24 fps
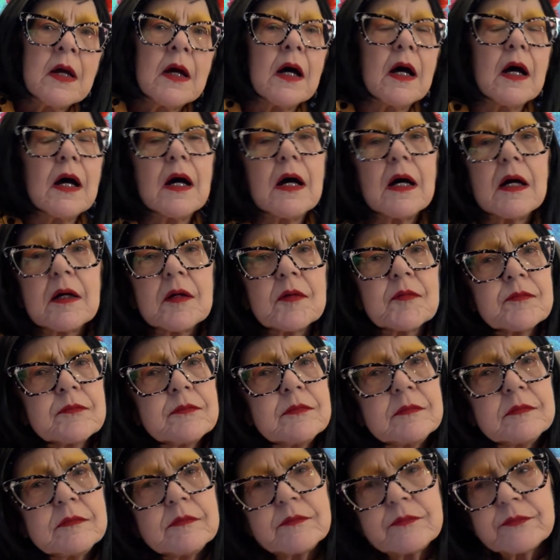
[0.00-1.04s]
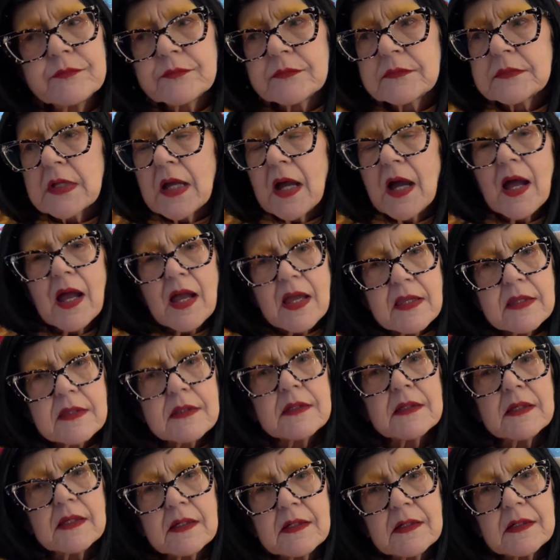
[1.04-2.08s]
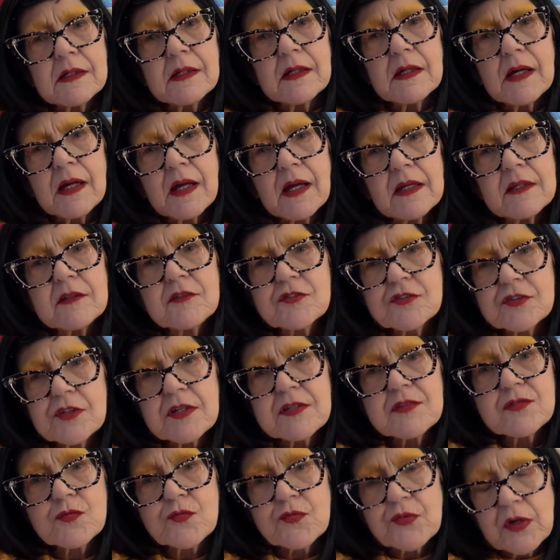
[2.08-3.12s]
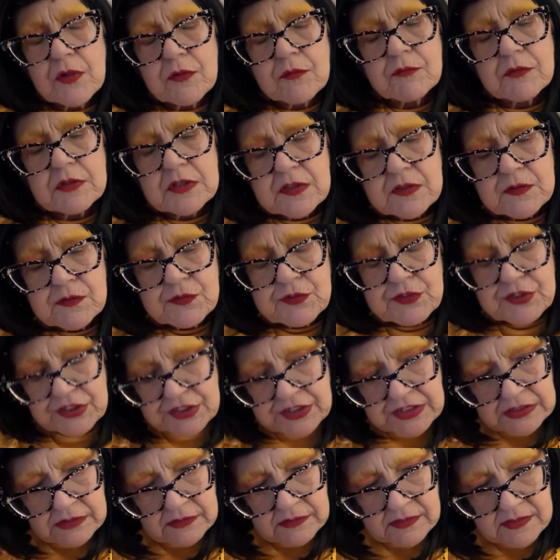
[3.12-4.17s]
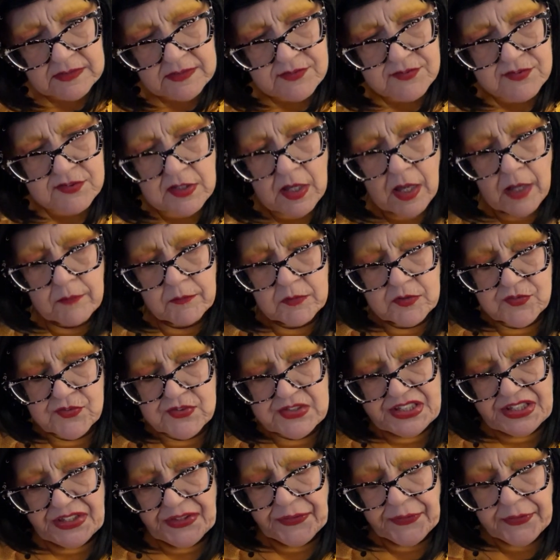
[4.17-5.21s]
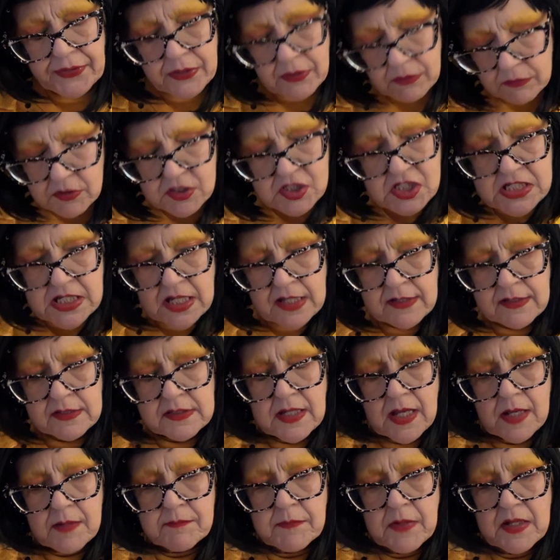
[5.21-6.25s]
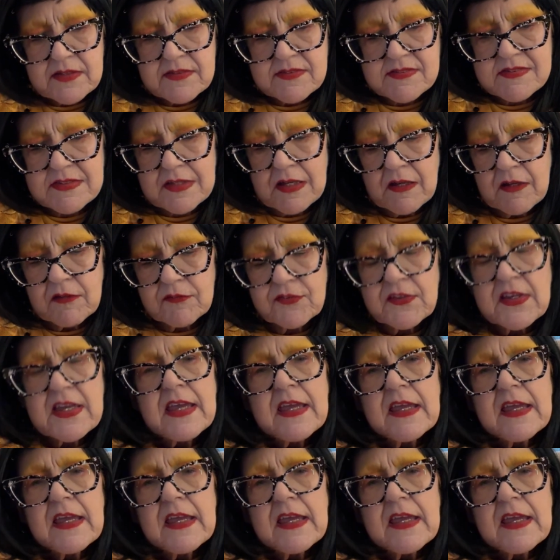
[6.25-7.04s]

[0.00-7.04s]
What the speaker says: I think I just felt ridiculous. I was irritated at myself.